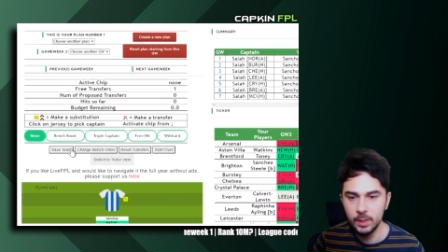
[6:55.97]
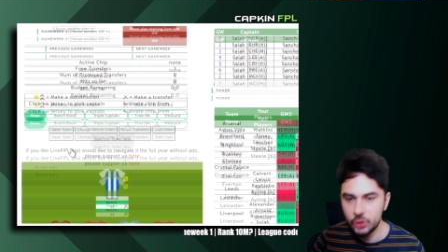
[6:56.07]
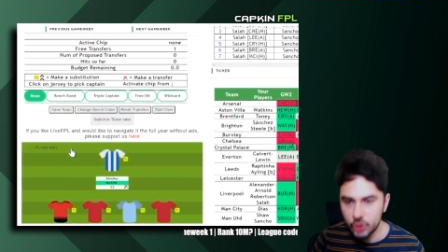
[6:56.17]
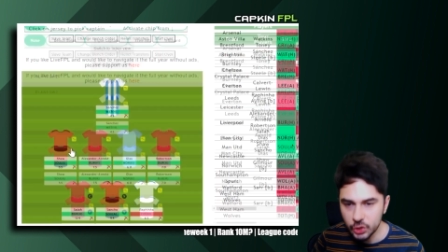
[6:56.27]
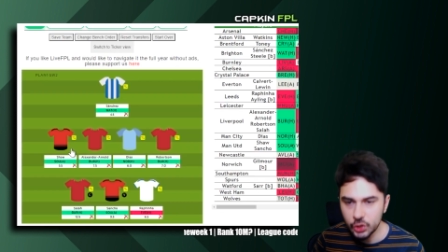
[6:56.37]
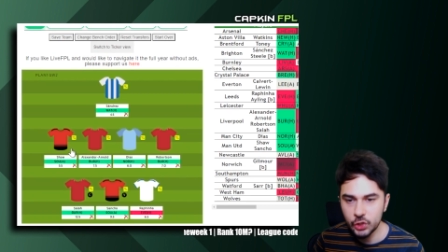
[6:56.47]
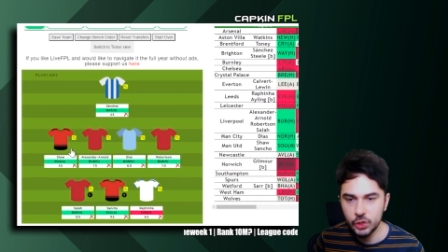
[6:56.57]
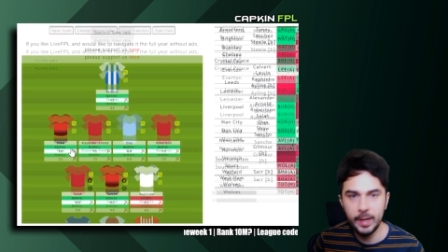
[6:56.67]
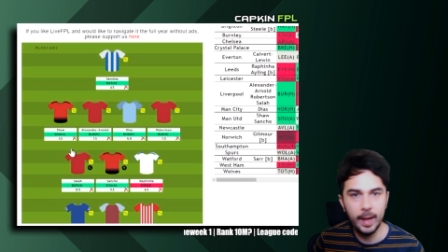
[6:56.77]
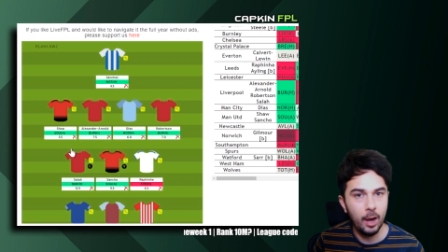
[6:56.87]
just to
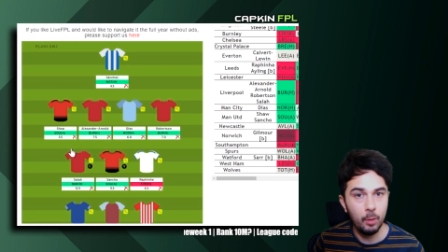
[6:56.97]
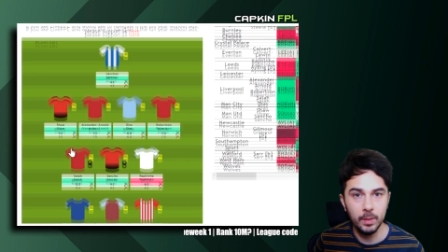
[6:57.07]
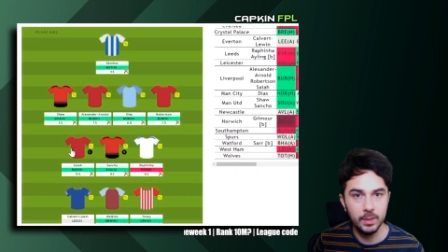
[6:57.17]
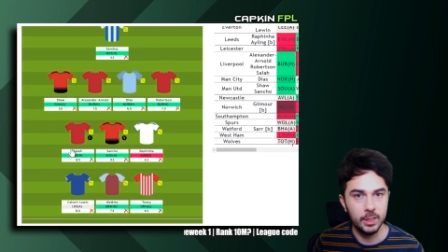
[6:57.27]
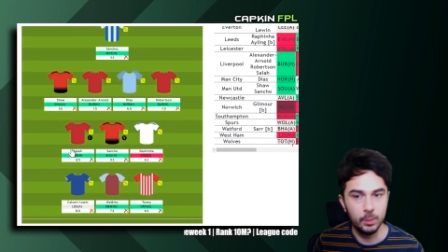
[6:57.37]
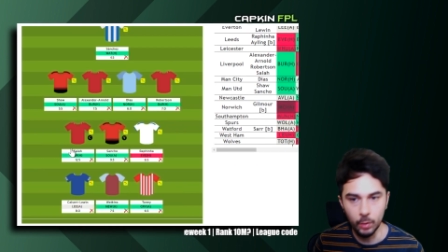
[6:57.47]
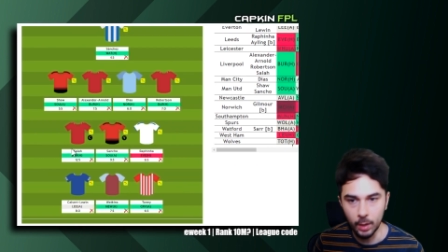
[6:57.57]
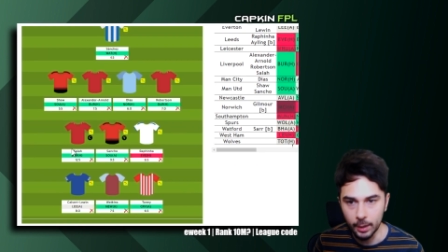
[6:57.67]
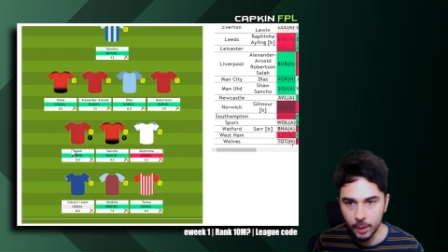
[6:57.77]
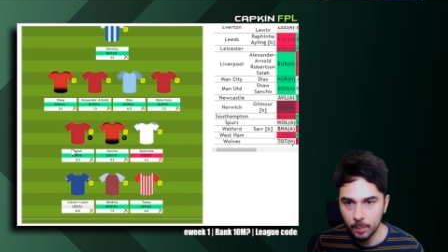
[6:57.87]
see how my team will
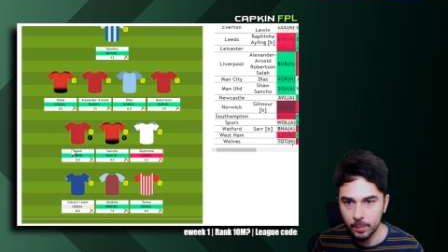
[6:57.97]
line up.